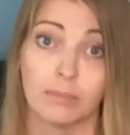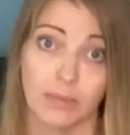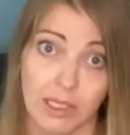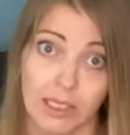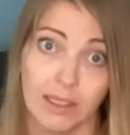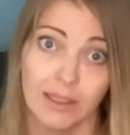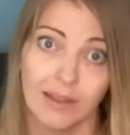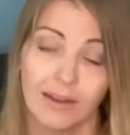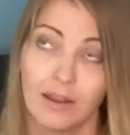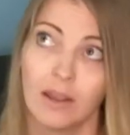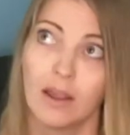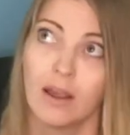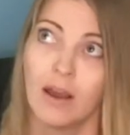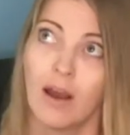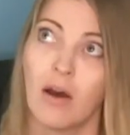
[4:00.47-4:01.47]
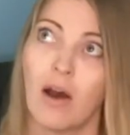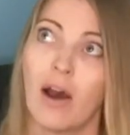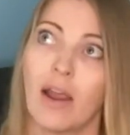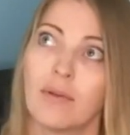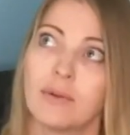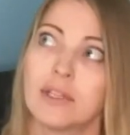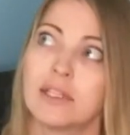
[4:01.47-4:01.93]
me.
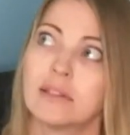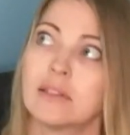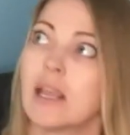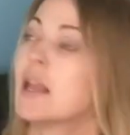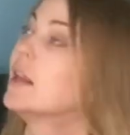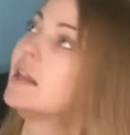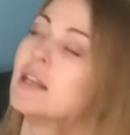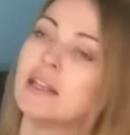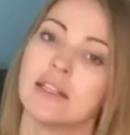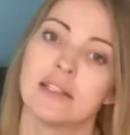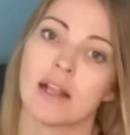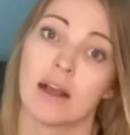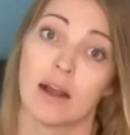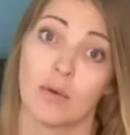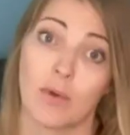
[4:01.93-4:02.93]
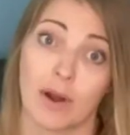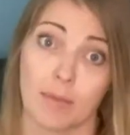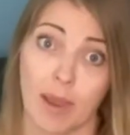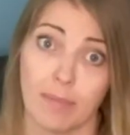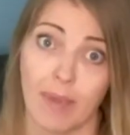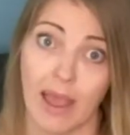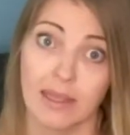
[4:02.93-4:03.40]
I would say he's one of
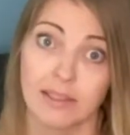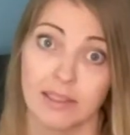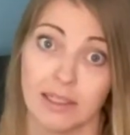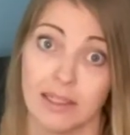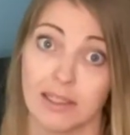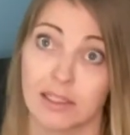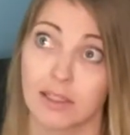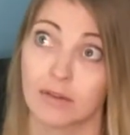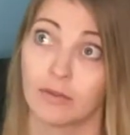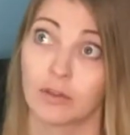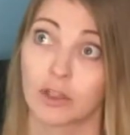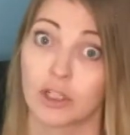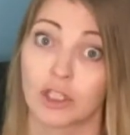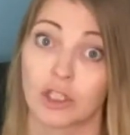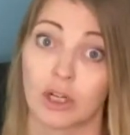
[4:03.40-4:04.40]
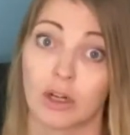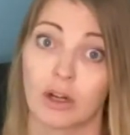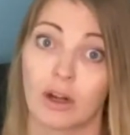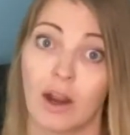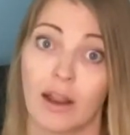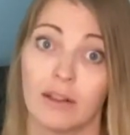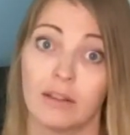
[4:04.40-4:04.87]
my besties for
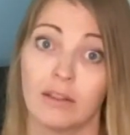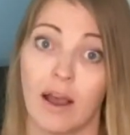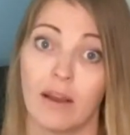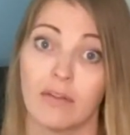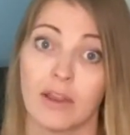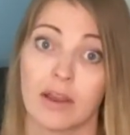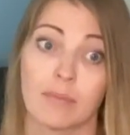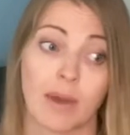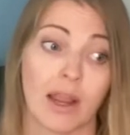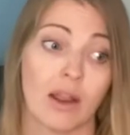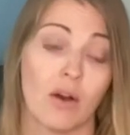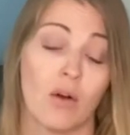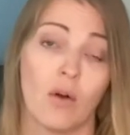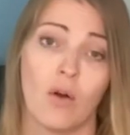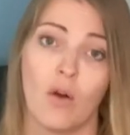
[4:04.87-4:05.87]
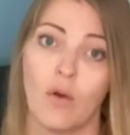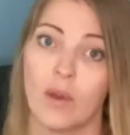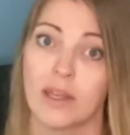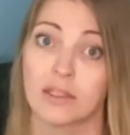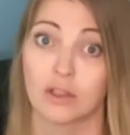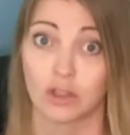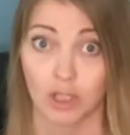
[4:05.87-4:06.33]
sure. I love him. I
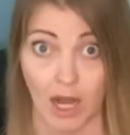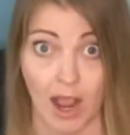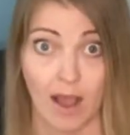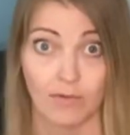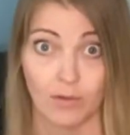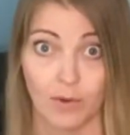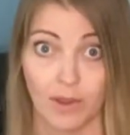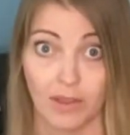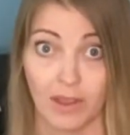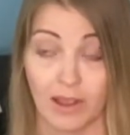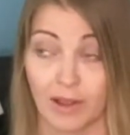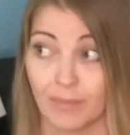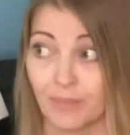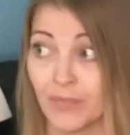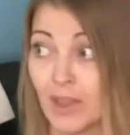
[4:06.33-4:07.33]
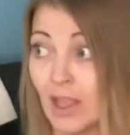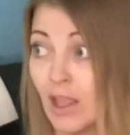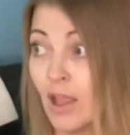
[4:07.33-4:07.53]
always travel with him.